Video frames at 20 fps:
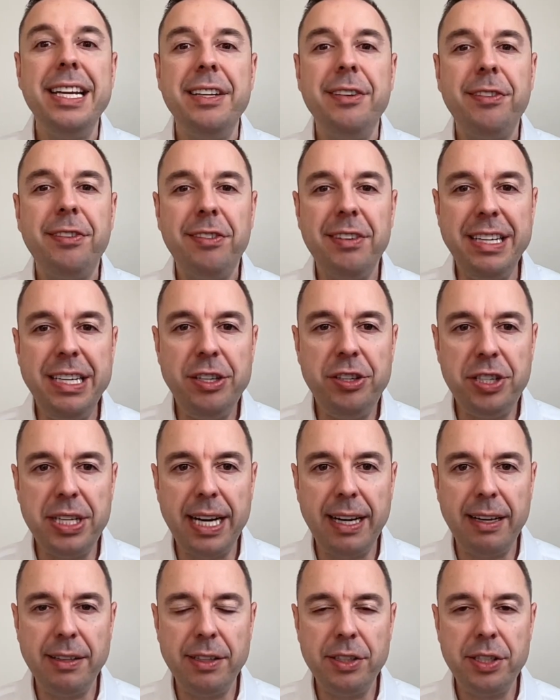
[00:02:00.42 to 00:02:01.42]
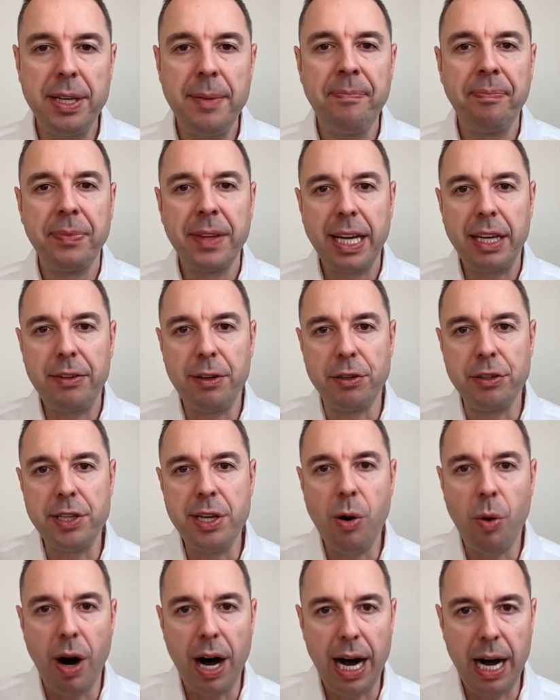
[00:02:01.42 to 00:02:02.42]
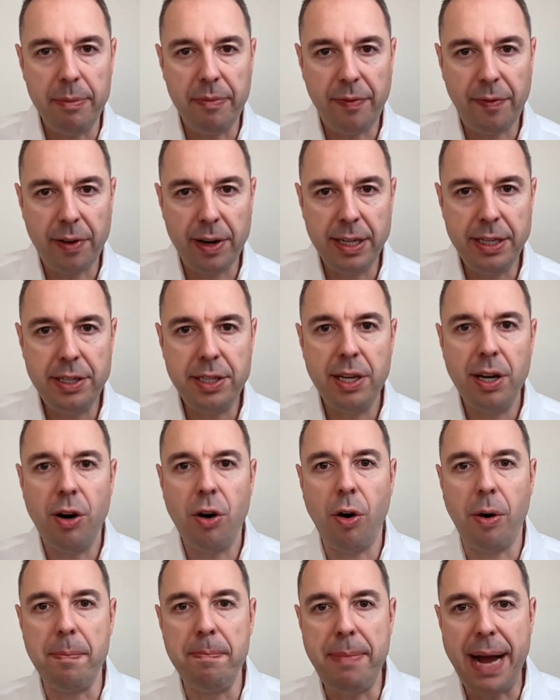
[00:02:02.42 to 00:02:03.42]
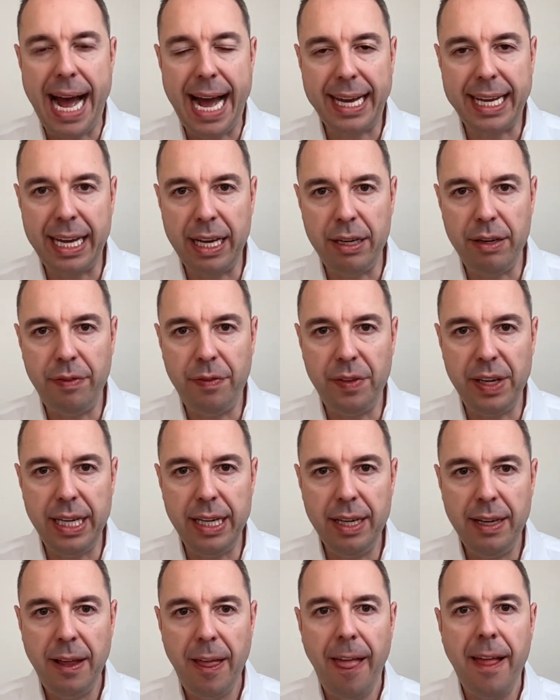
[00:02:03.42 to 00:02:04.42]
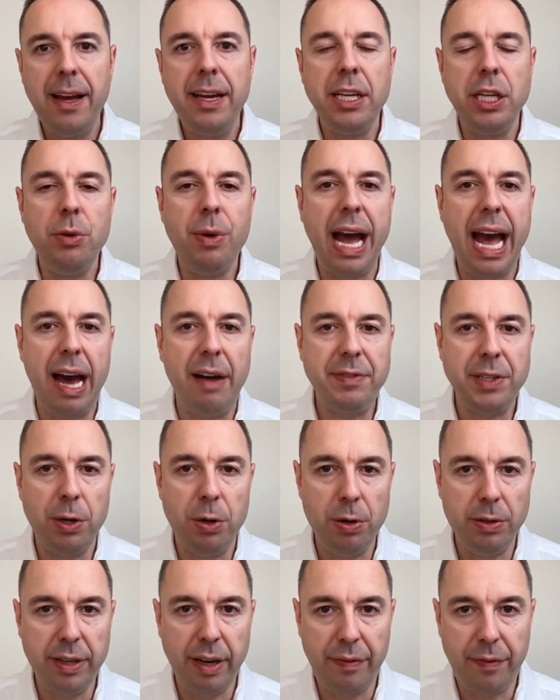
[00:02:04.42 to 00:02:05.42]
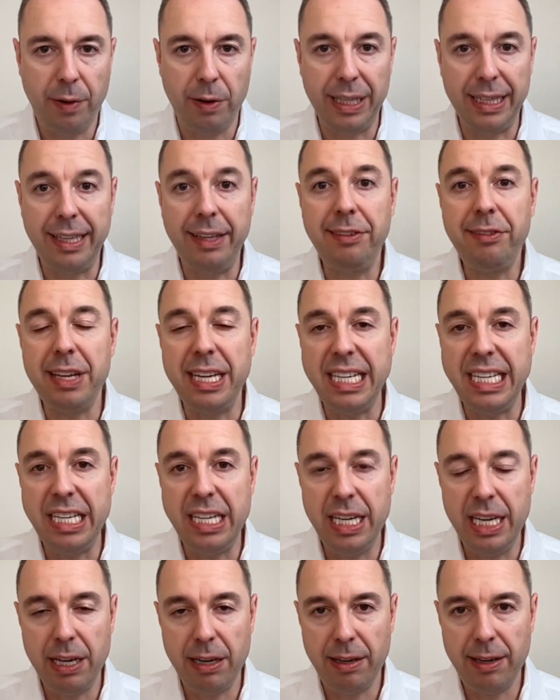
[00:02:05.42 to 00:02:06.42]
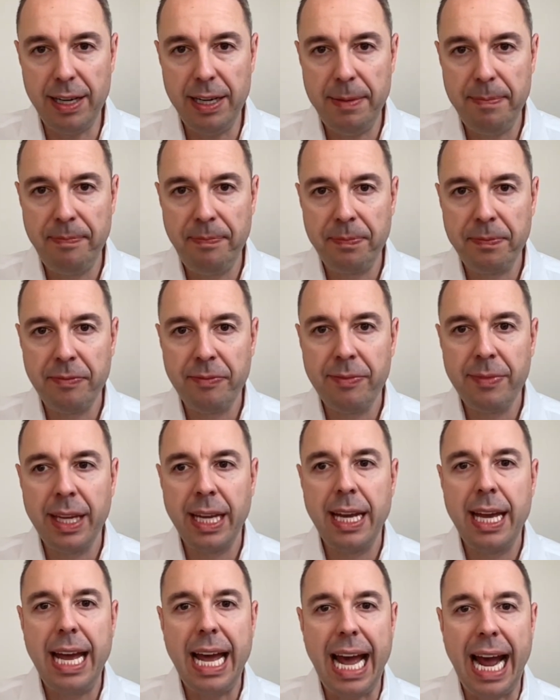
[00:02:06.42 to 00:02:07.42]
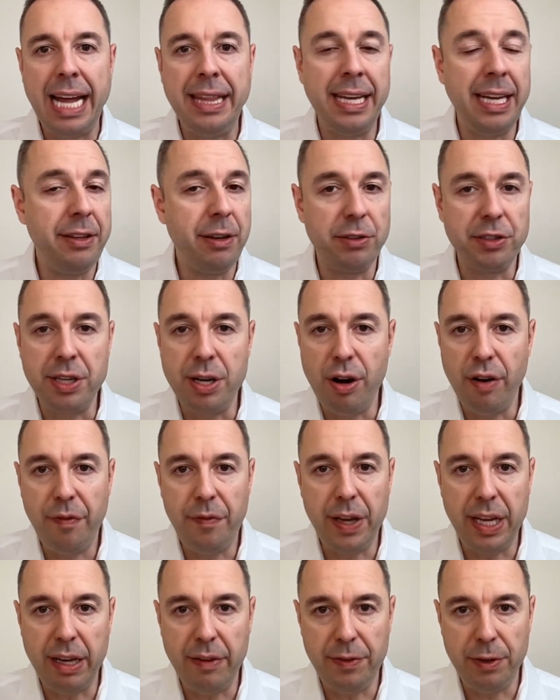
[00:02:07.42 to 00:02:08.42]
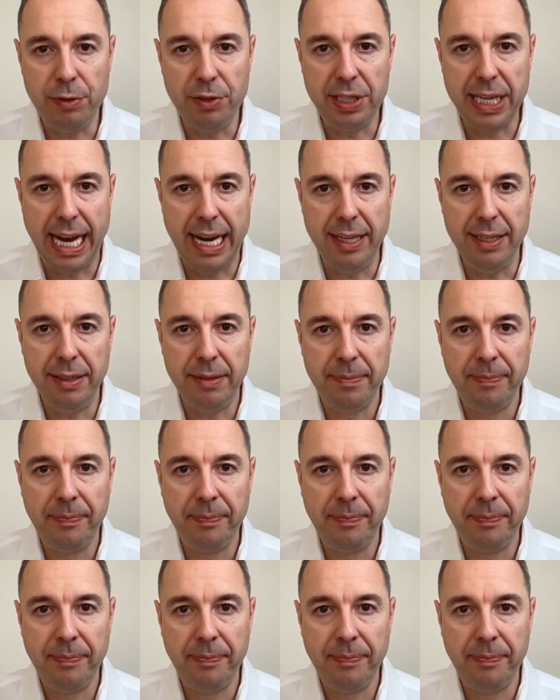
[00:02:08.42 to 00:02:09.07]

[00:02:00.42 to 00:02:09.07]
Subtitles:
C shares, there's no upfront or back-end fee. You have to hold it for at least a year, and then there's no fee if you sell.